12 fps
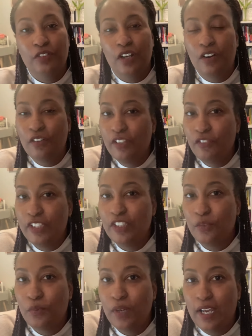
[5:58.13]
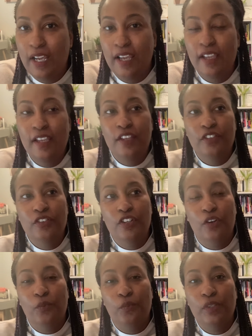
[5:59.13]
The only reason why, you
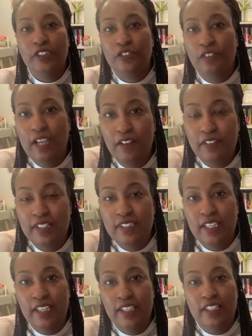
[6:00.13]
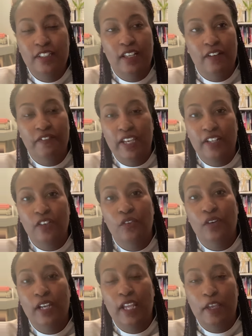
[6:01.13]
know, witchcraft can take effect
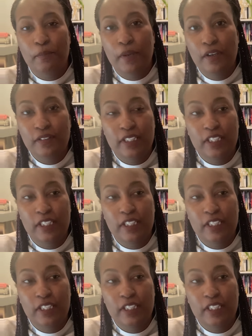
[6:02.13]
on a person